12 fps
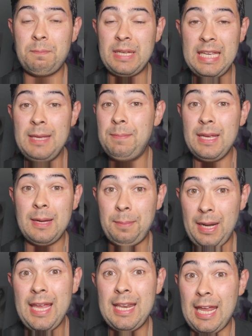keeping a
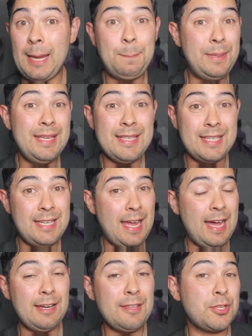player like Pearson
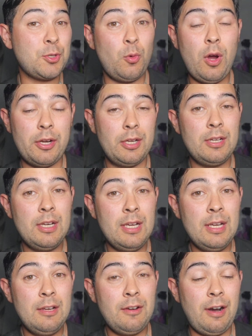out of the squad,
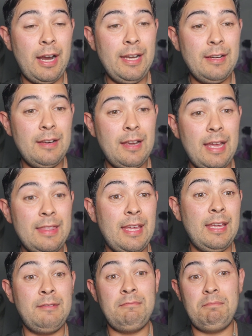right? And
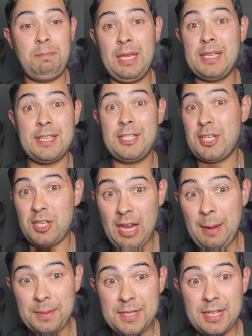then Pearson just so
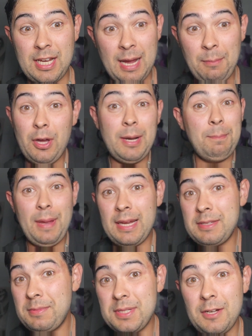happens to come on and
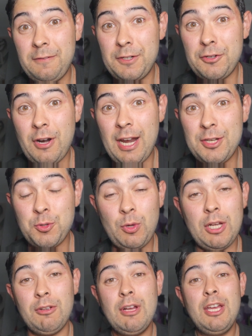bangs himself a try as
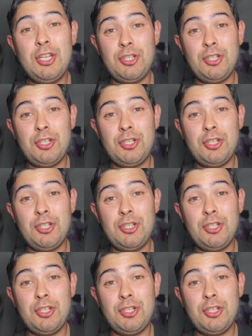well.